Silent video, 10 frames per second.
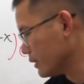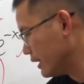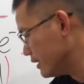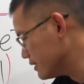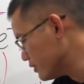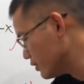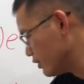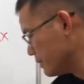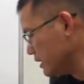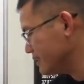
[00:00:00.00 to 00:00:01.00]
ladies and
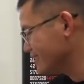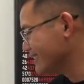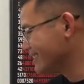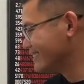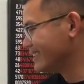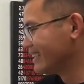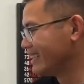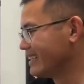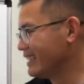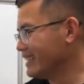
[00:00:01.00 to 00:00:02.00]
gentlemen,
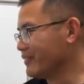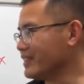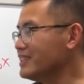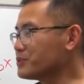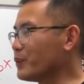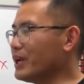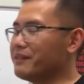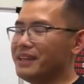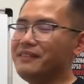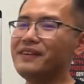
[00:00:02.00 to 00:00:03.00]
for this one we
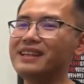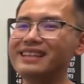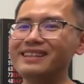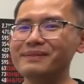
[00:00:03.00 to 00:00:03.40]
have infinitely